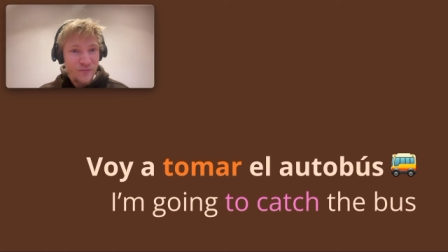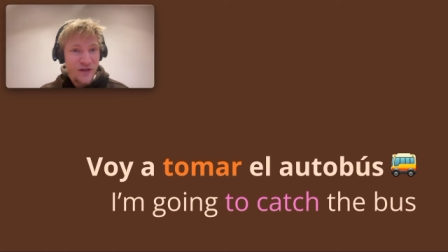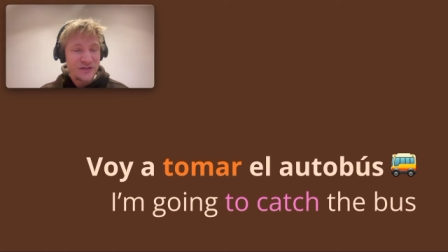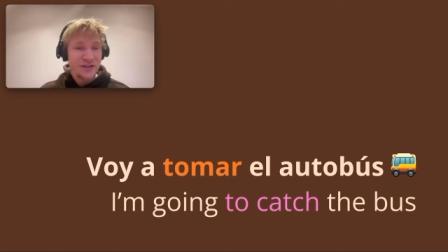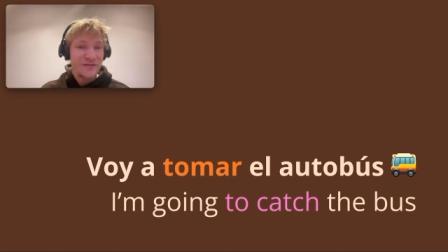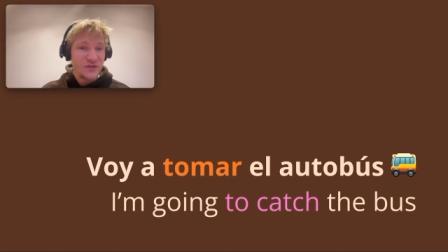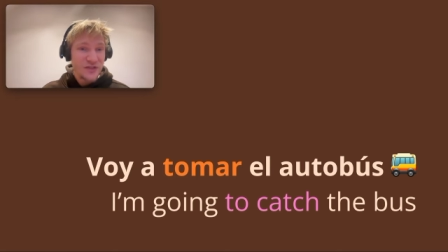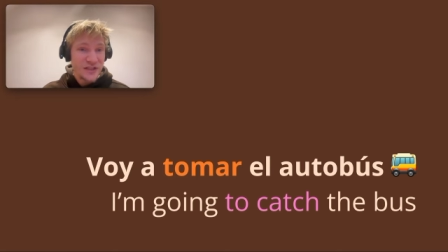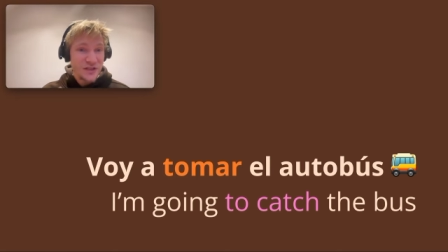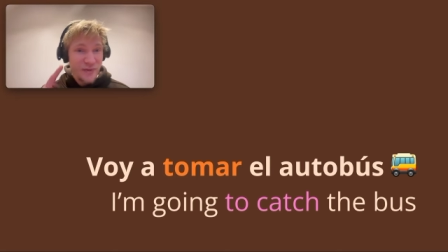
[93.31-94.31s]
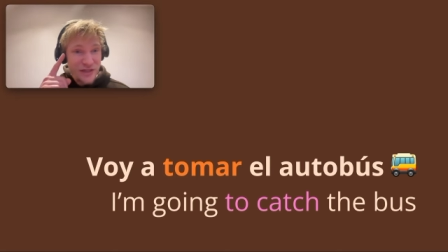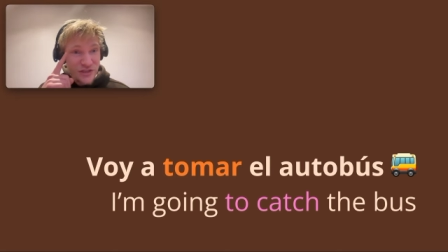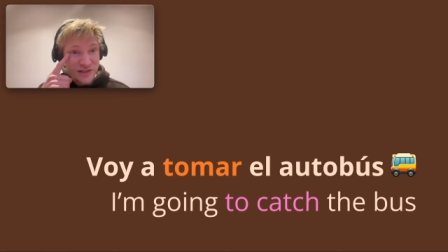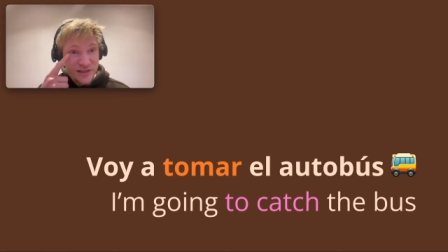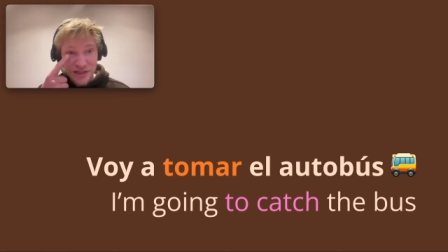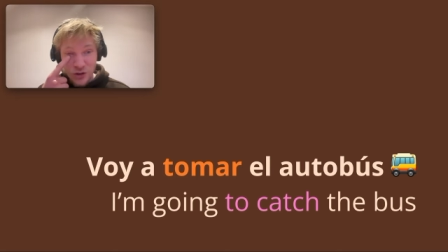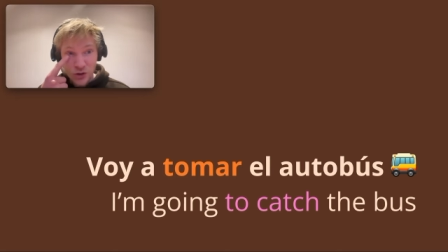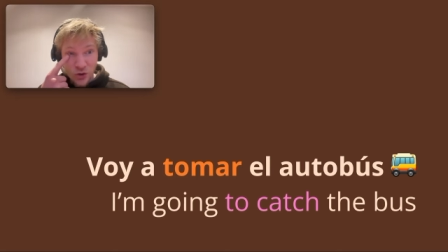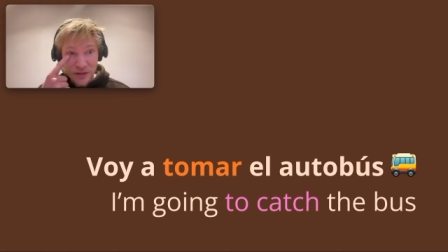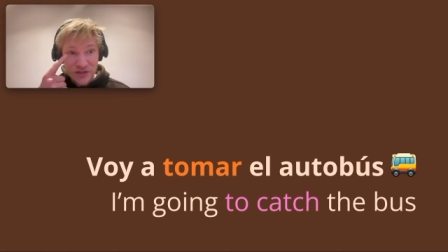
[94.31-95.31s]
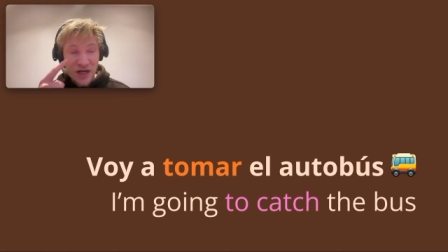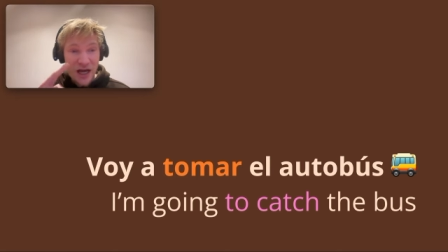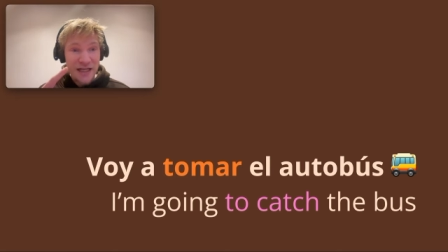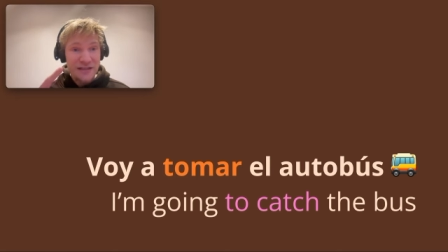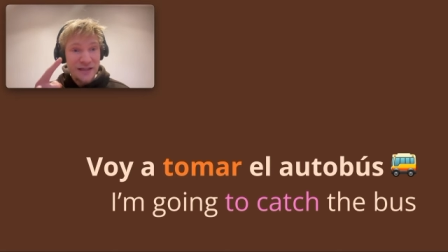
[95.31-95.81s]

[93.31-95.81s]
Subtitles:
That's another thing in Spanish they say. Ojo means eye.